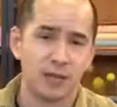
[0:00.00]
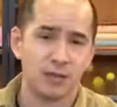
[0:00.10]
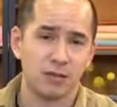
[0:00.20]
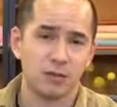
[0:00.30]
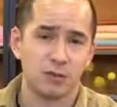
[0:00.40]

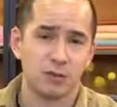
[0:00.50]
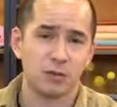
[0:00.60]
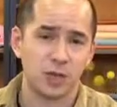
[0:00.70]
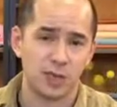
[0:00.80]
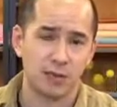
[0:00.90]
here feels
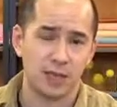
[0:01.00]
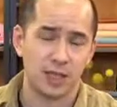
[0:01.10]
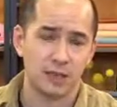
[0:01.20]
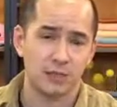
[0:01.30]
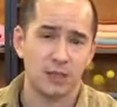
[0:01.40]
really good
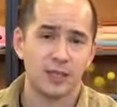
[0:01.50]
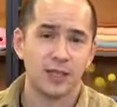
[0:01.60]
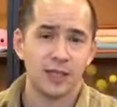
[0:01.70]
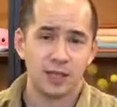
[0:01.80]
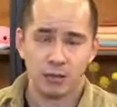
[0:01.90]
against me.
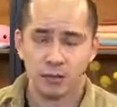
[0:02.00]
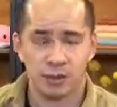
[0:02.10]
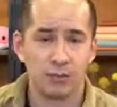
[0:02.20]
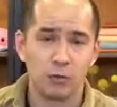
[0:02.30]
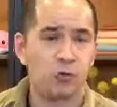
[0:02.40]
Um, it
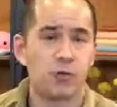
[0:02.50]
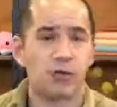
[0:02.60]
could feel good on